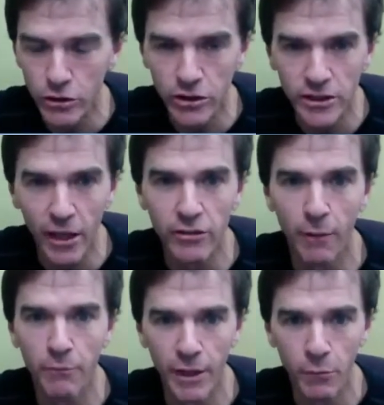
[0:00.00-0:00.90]
sell
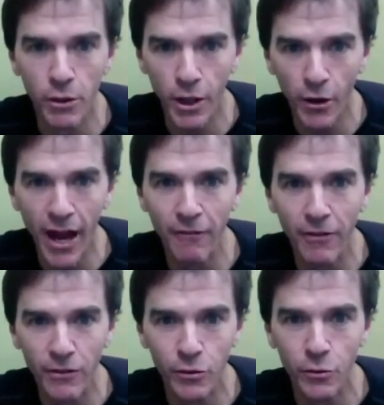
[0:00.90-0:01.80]
something without
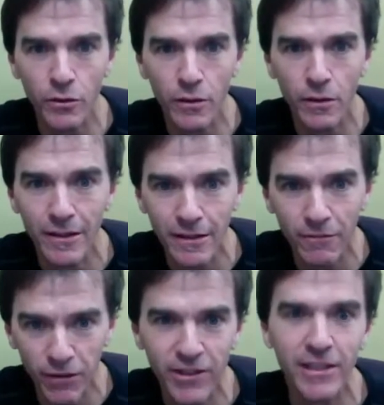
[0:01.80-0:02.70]
having to
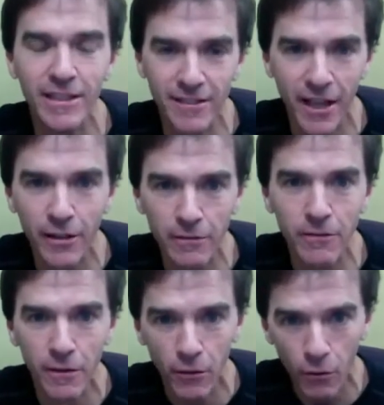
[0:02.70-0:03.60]
physically sell it
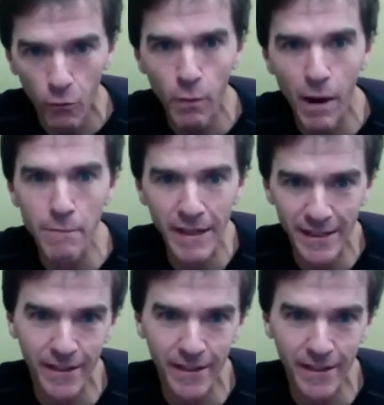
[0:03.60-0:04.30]
by being